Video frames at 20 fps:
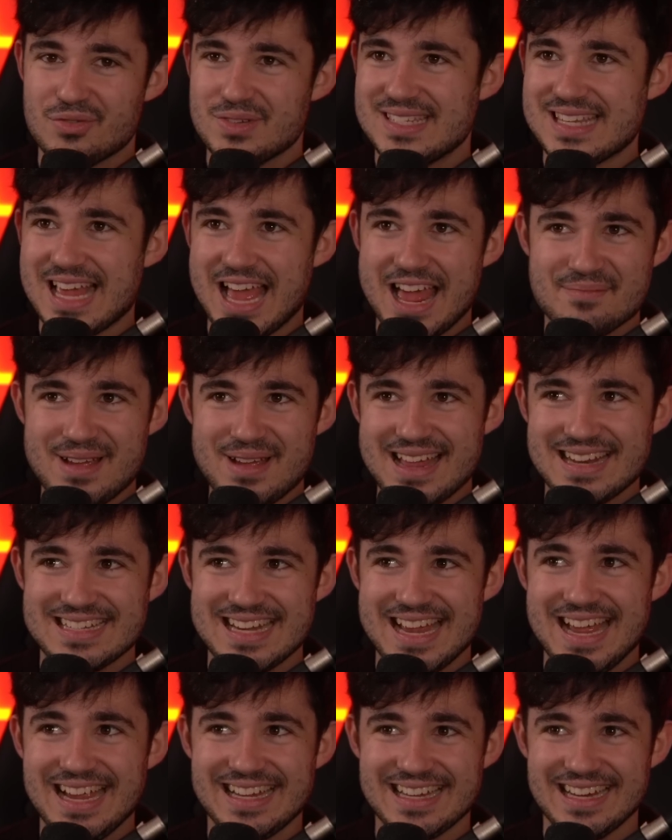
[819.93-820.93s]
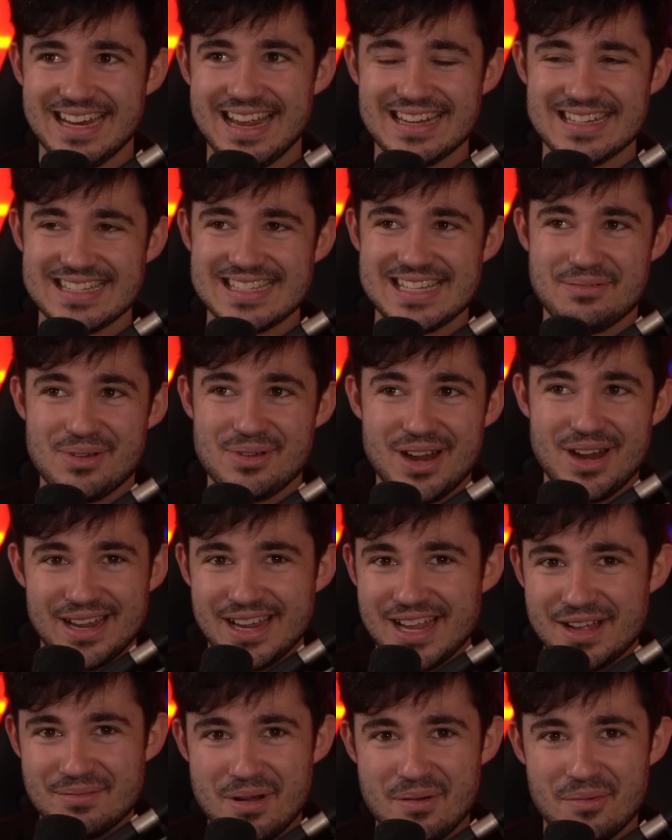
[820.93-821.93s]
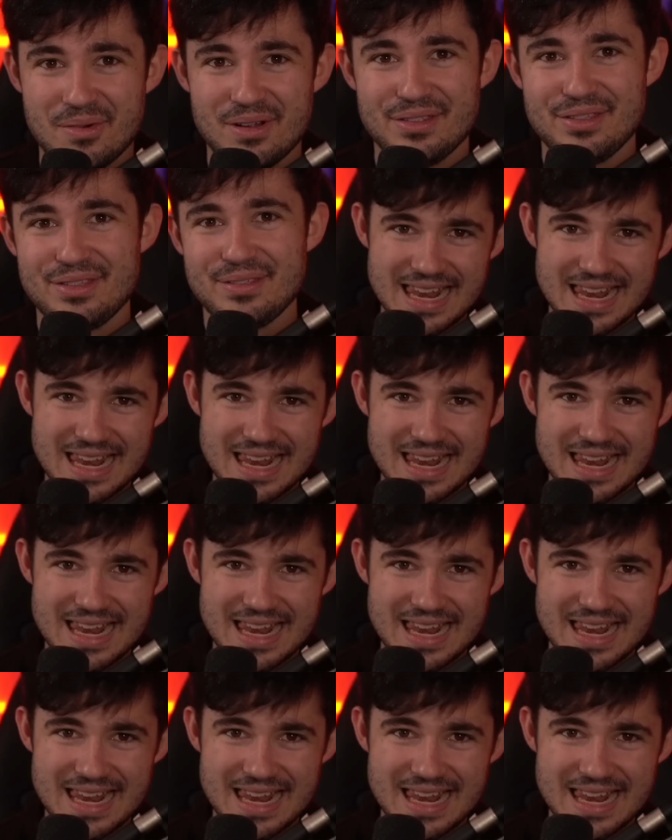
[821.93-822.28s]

Sandman deck and see what I can come up with.